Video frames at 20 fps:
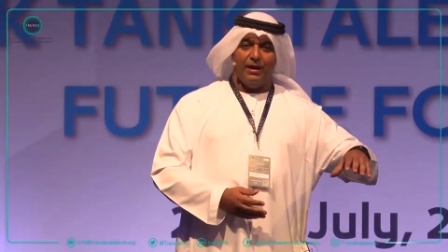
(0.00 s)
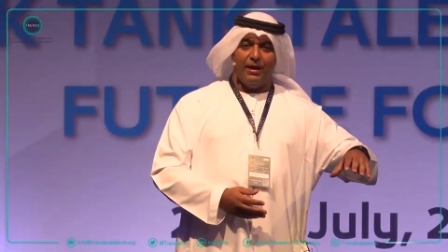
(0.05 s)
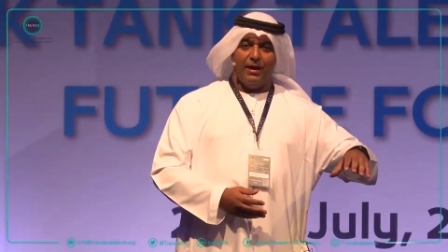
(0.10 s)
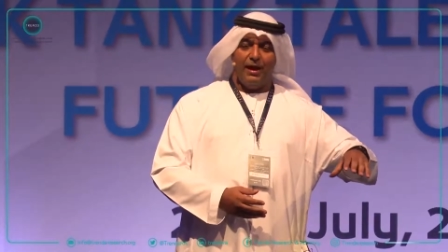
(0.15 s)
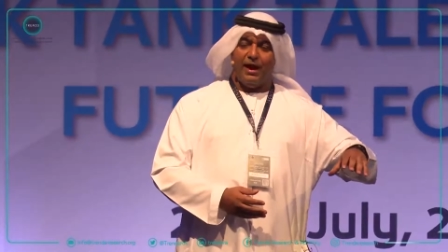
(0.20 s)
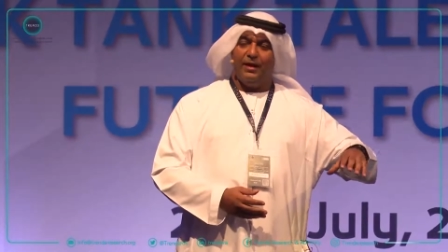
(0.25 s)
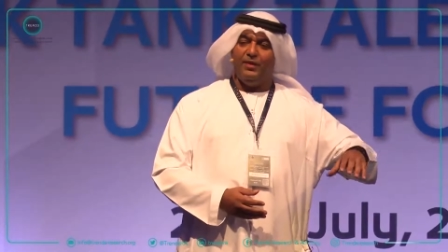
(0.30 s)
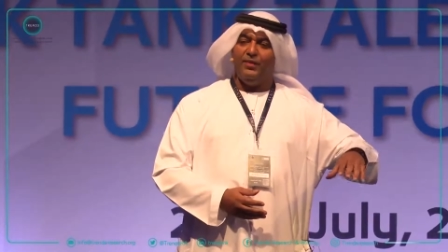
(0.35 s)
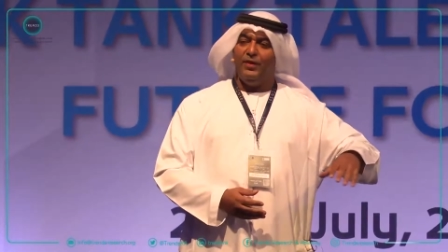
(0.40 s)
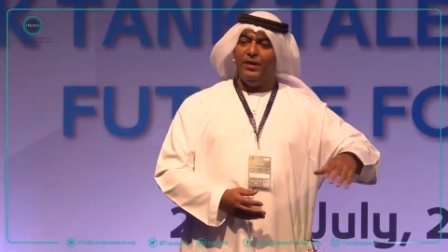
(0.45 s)

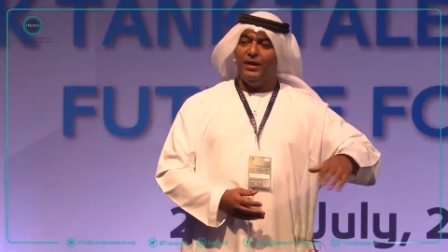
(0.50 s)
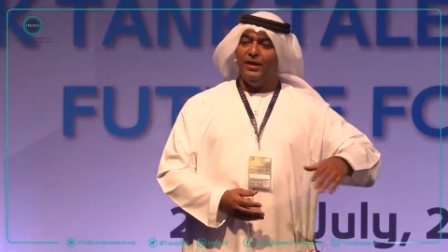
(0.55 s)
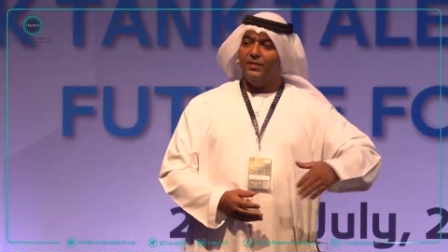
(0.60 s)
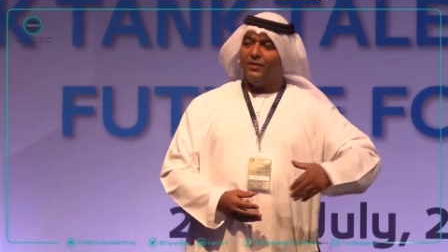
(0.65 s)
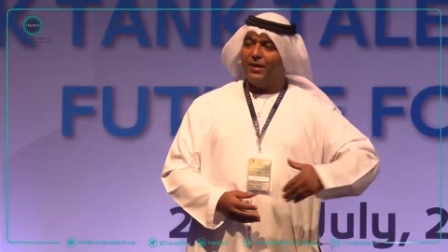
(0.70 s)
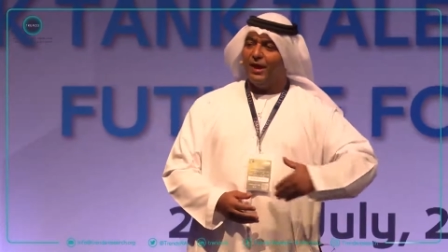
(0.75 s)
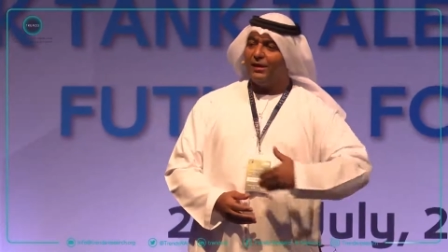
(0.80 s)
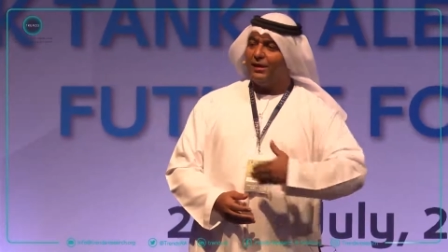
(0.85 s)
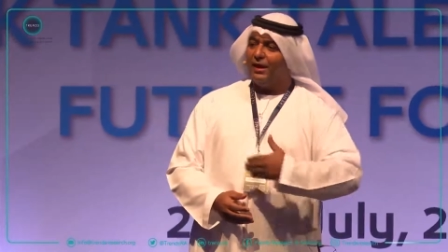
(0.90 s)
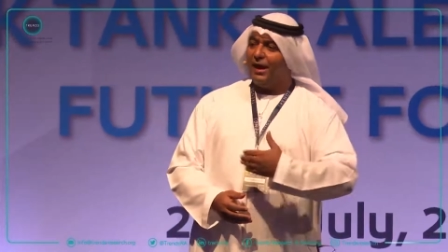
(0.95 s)
I think
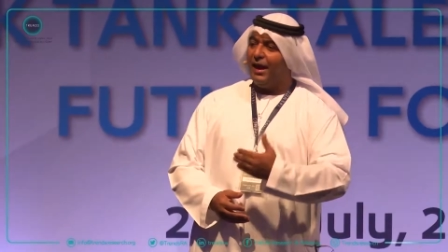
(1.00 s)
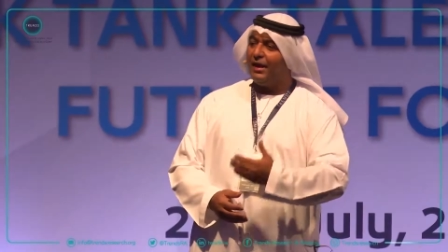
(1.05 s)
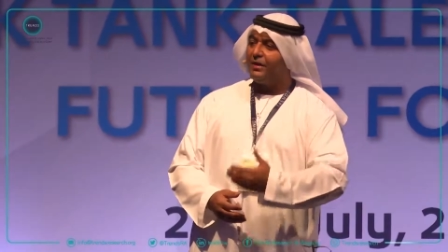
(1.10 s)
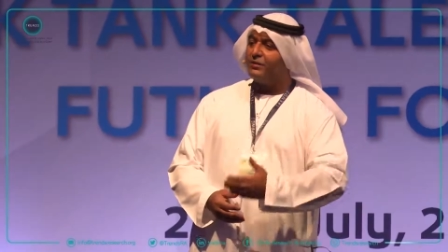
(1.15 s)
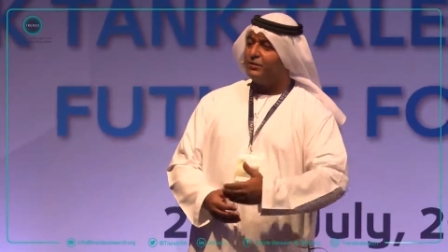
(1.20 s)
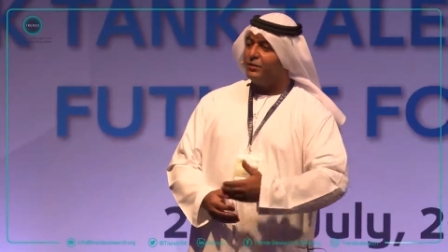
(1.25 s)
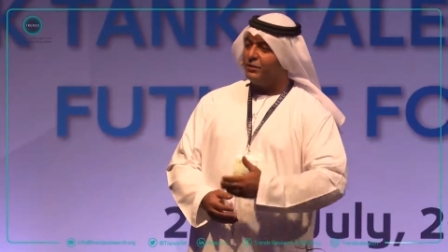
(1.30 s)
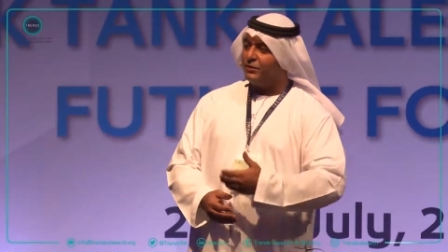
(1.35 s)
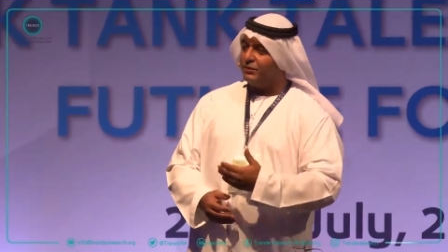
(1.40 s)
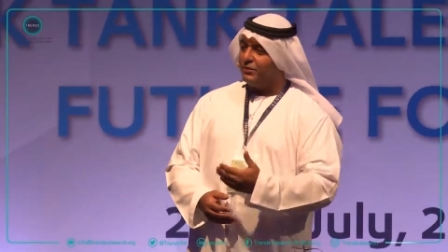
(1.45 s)
that
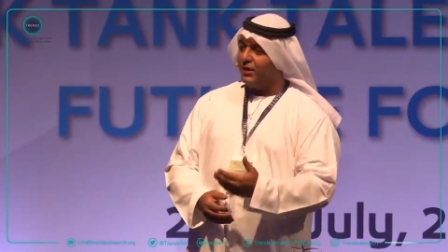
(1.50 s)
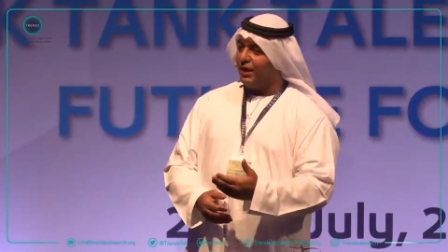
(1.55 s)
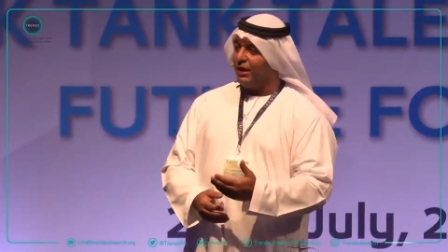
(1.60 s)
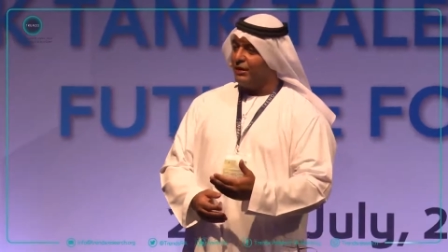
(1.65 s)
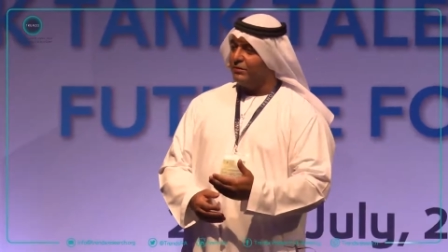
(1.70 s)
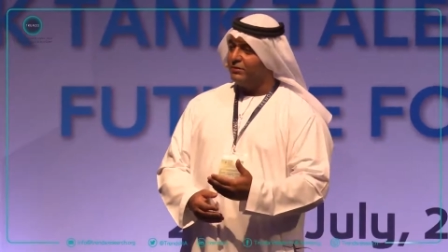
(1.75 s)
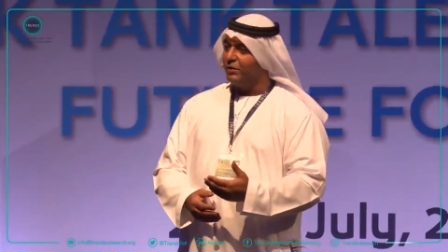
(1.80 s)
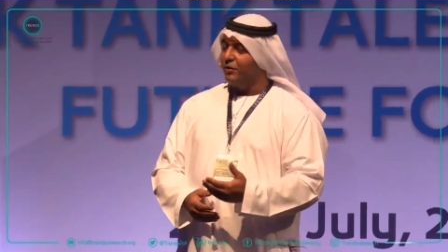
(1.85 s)
exercise